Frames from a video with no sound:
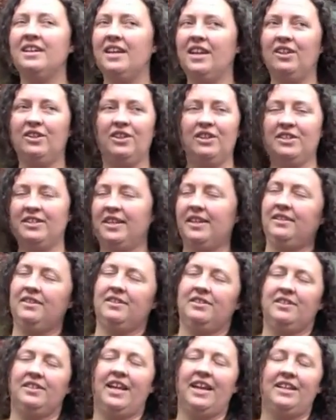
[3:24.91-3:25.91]
it looks like
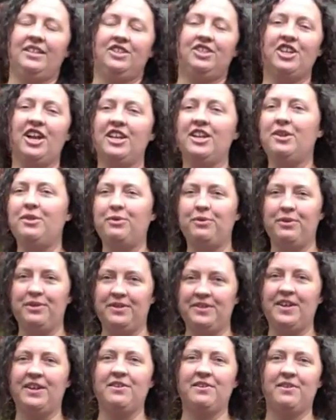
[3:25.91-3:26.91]
there's light shining through the
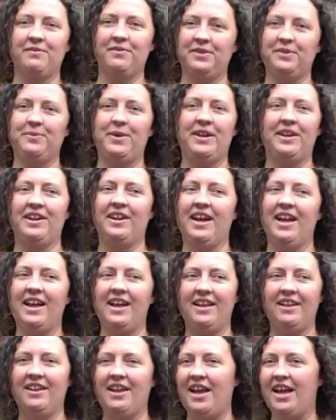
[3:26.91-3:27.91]
center of the sweater,
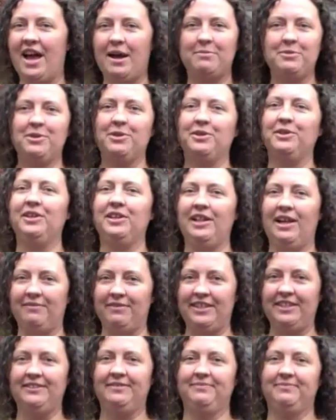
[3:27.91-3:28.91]
and I absolutely love it.